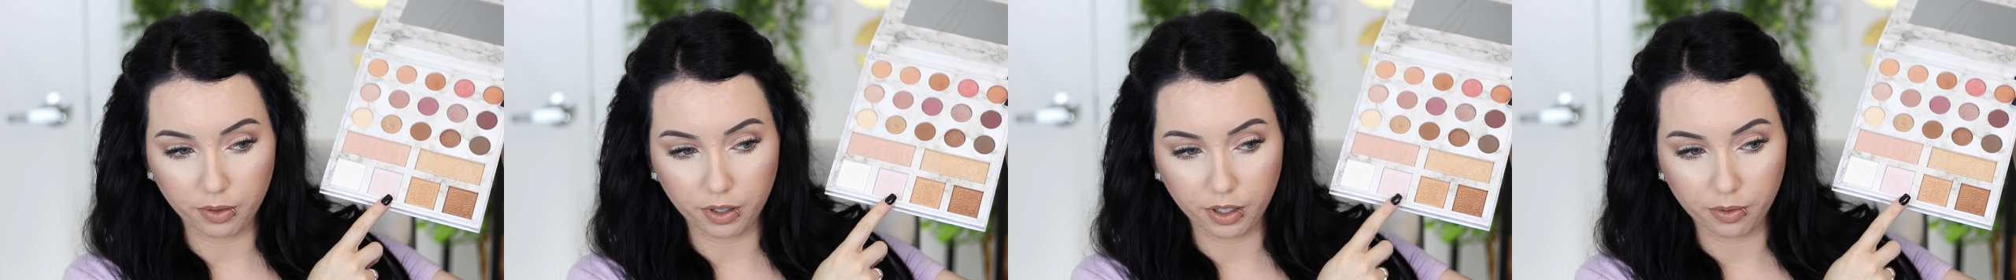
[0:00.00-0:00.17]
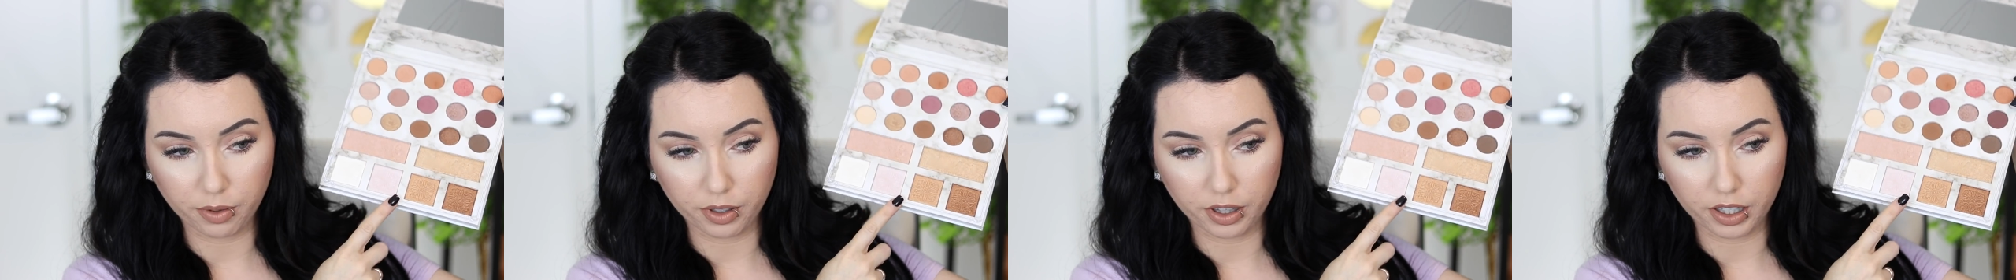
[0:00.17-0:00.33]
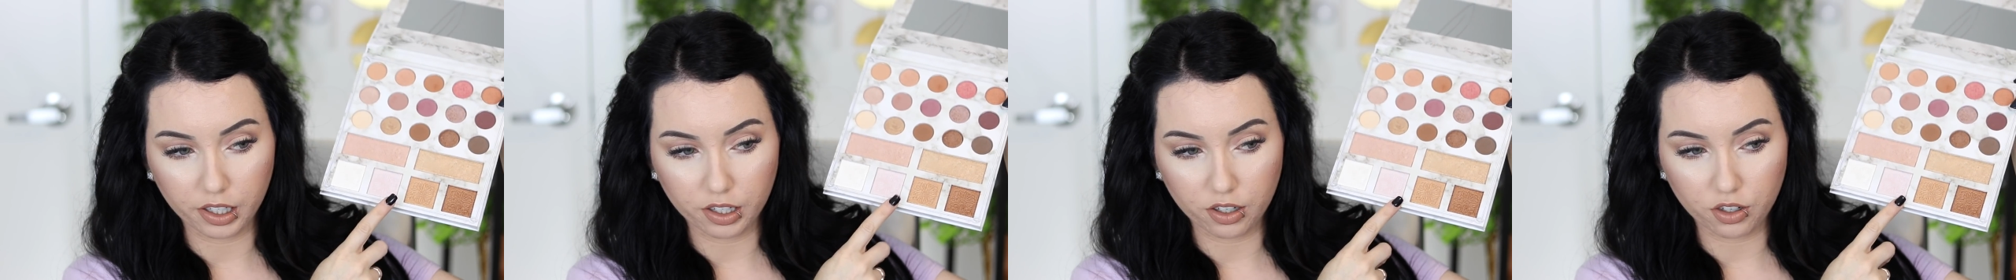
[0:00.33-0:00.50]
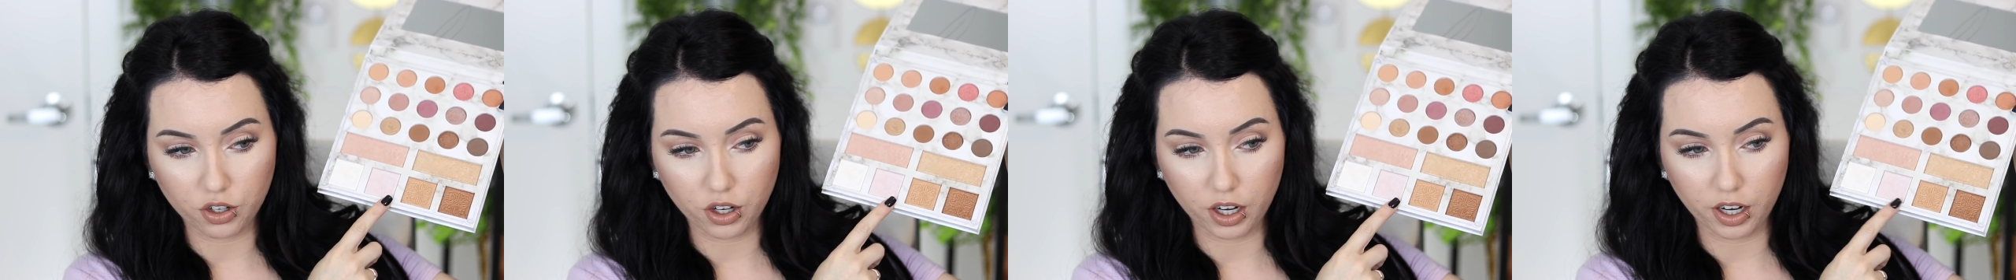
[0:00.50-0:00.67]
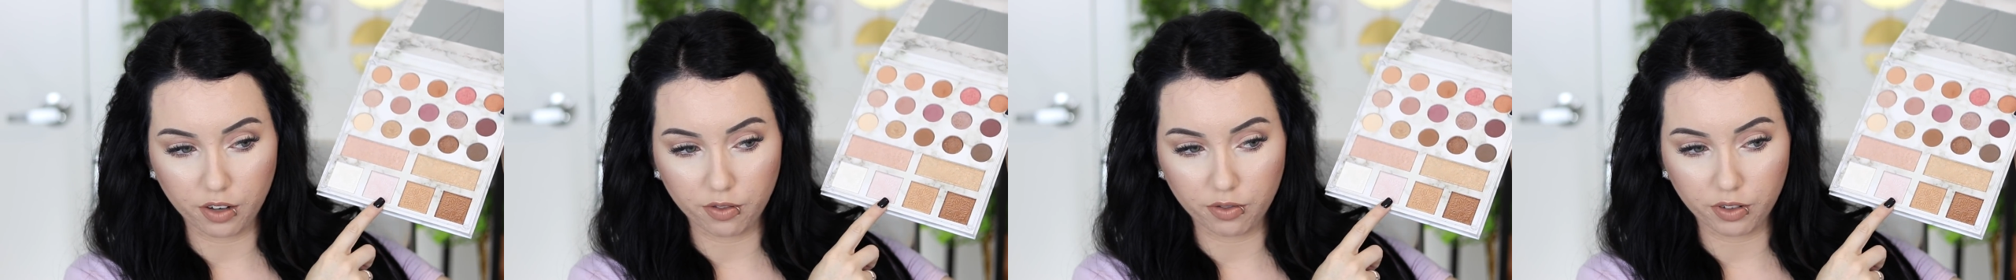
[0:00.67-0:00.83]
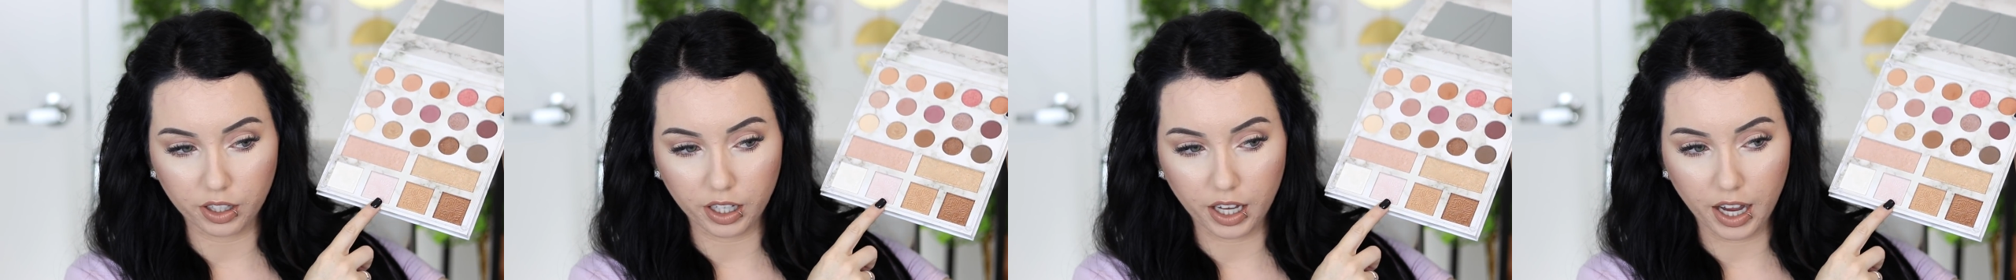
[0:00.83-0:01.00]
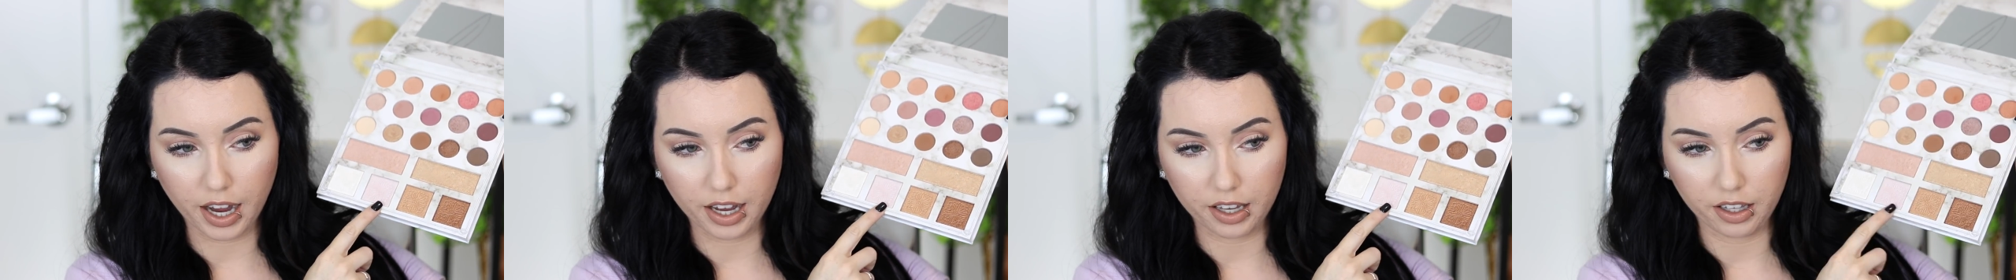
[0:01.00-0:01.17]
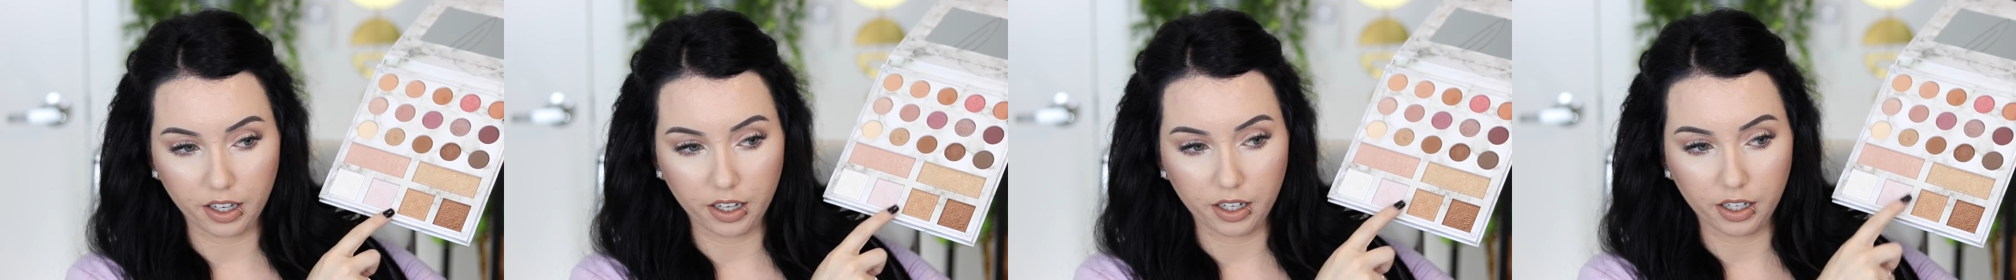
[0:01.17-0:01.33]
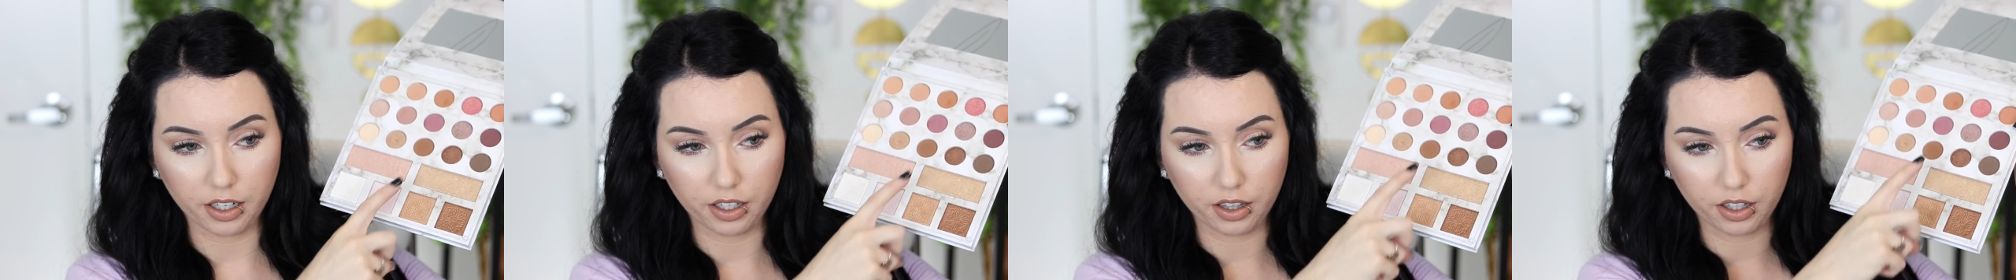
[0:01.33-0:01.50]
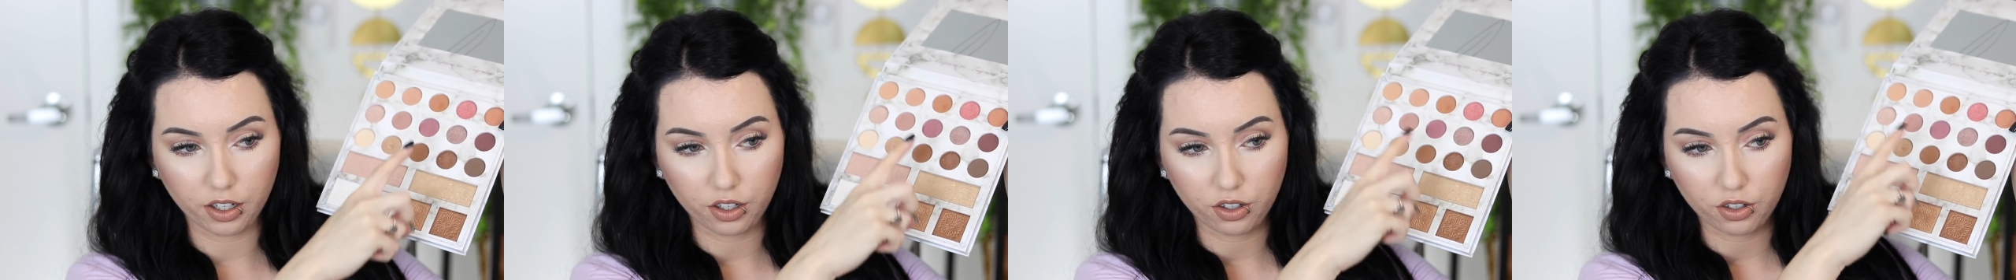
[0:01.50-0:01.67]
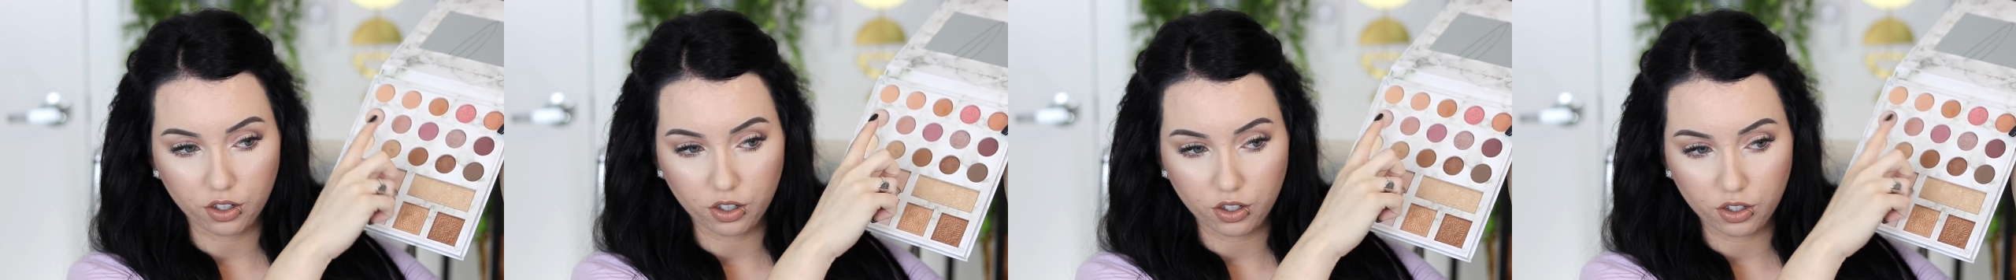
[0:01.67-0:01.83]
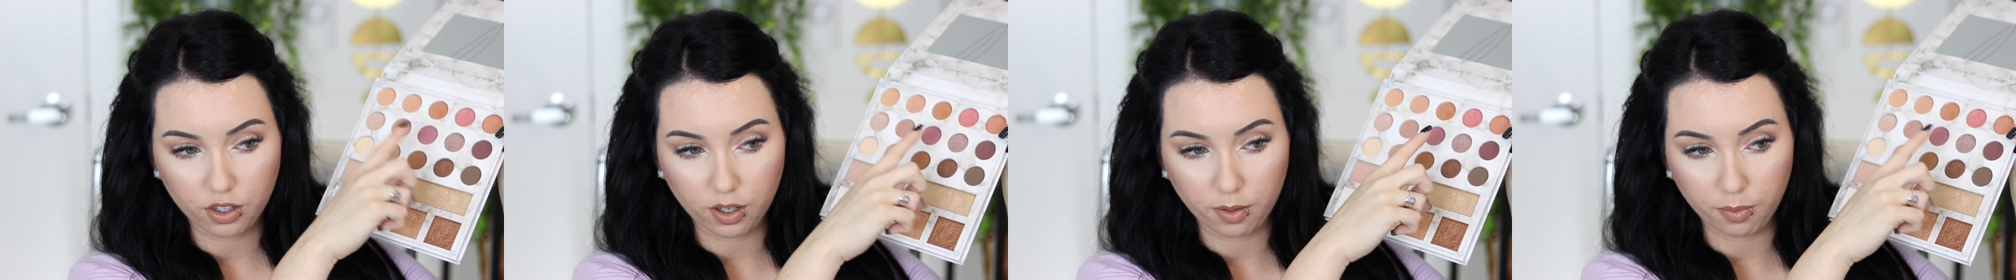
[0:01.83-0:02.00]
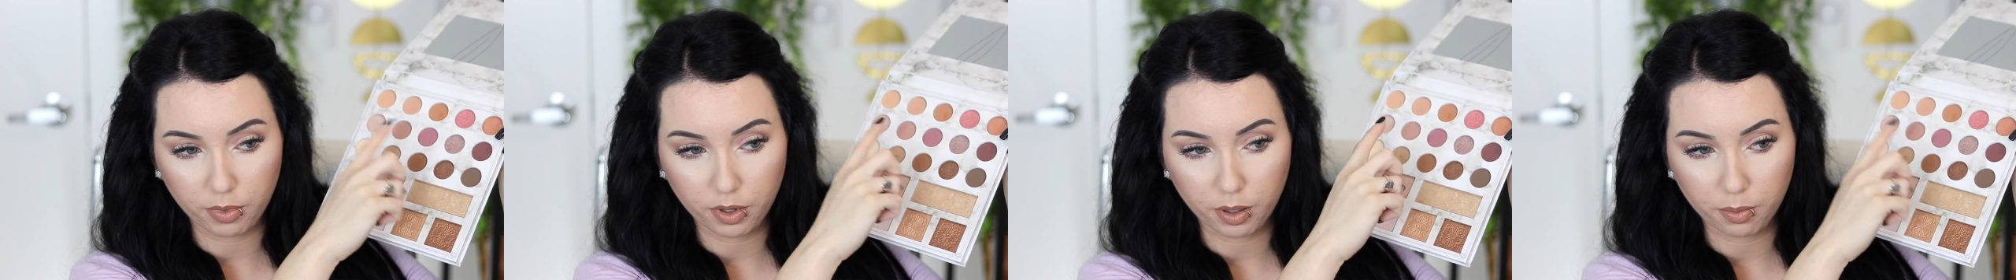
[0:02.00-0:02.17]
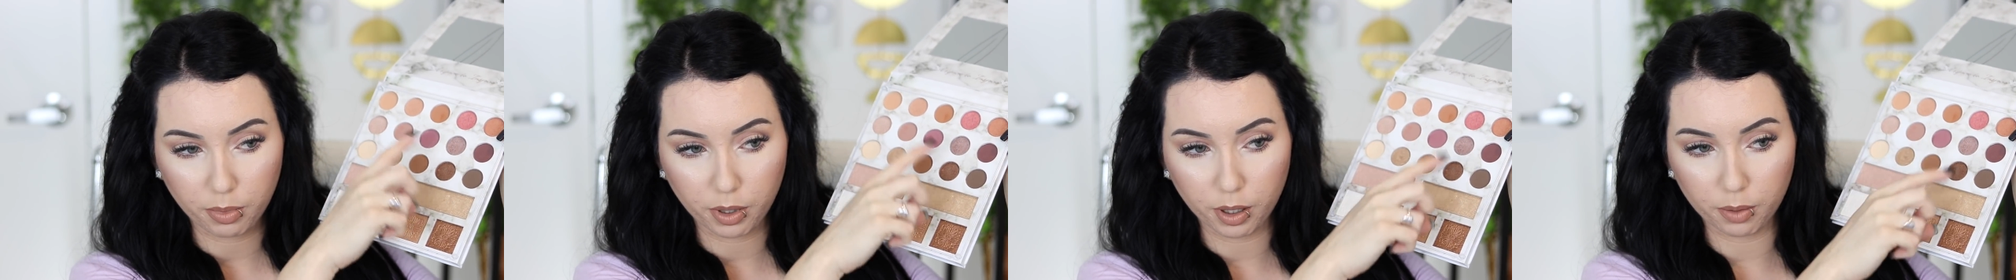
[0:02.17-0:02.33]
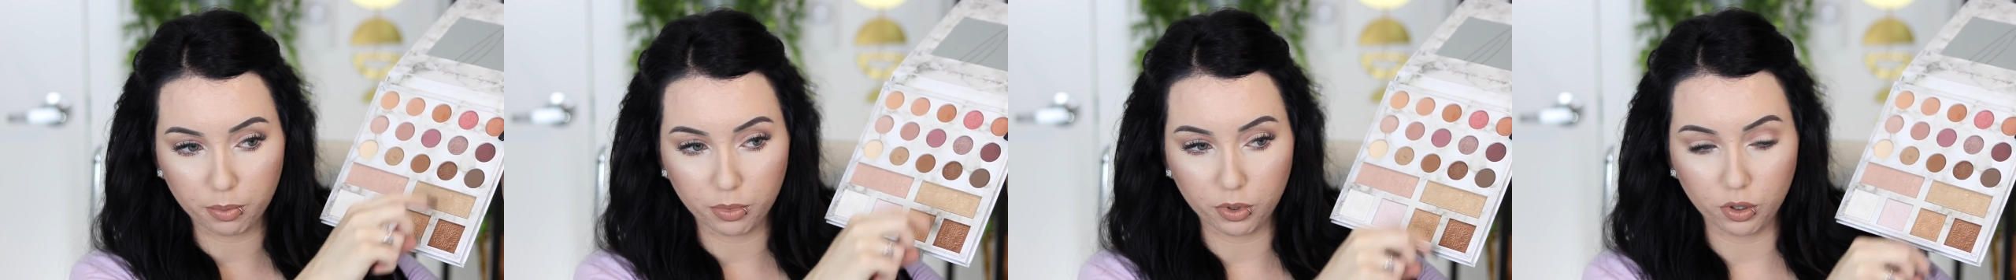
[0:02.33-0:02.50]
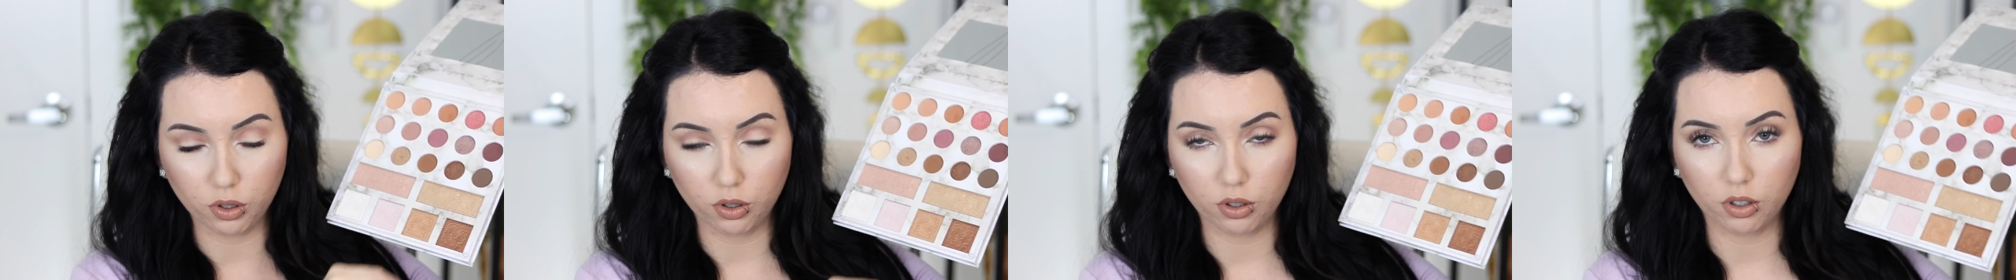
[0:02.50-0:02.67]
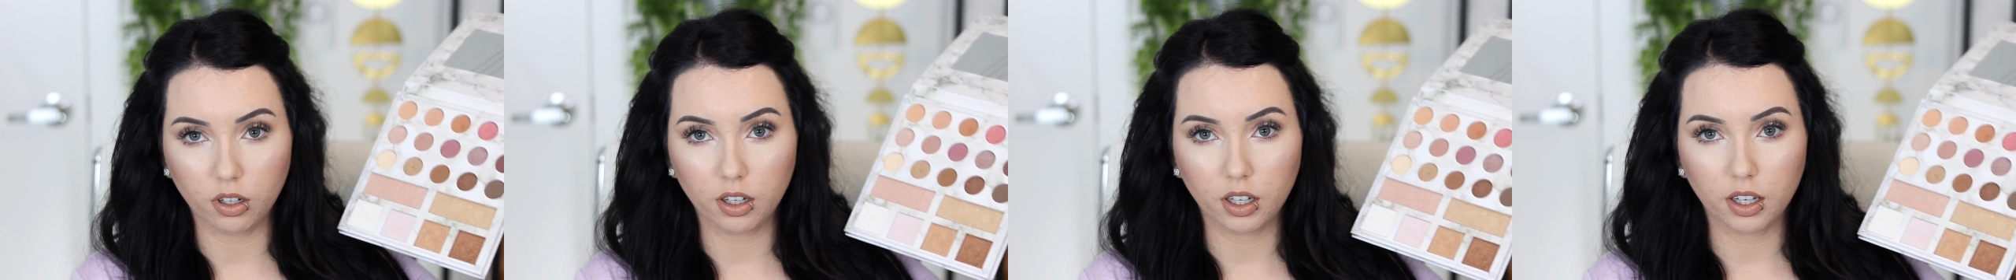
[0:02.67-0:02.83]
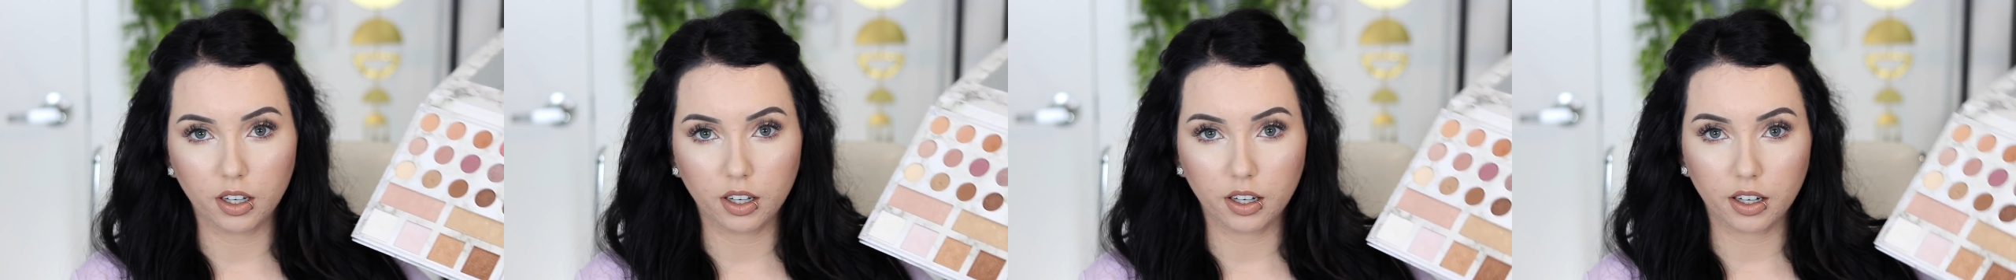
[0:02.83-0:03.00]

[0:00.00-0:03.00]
I went in with this shade for the highlight and then just some of the purple